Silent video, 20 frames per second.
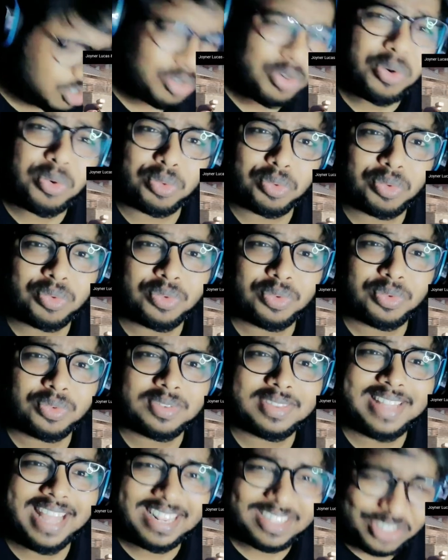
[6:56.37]
true.
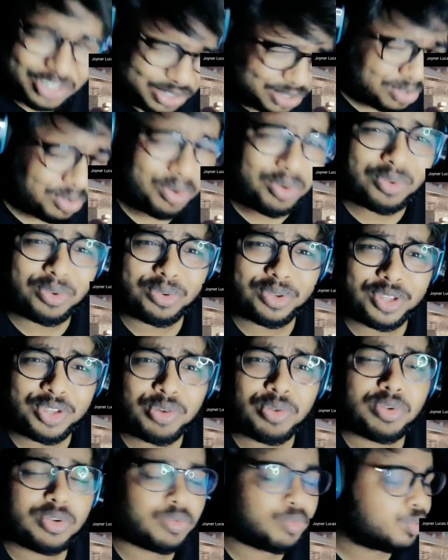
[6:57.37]
That's true.
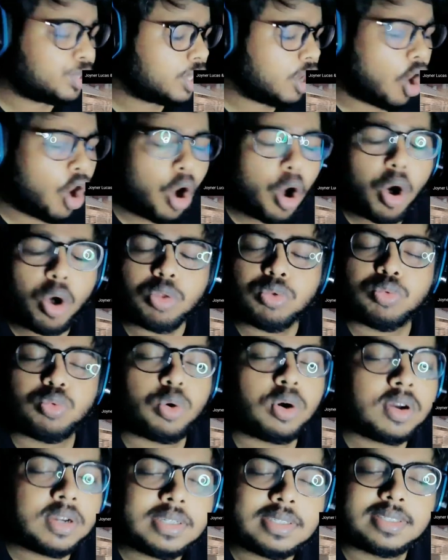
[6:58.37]
You, we all
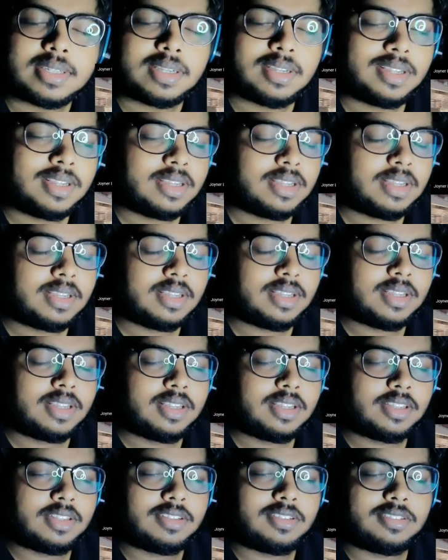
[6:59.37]
want
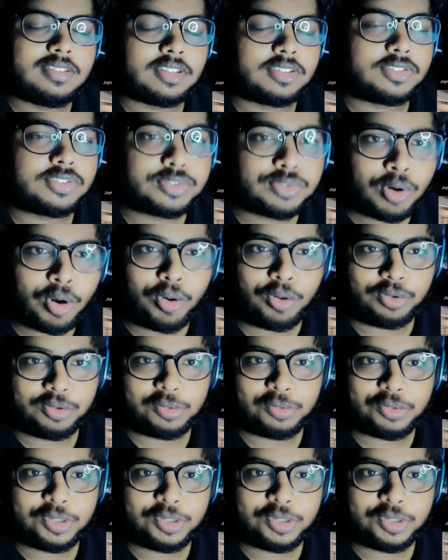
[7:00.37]
the throne.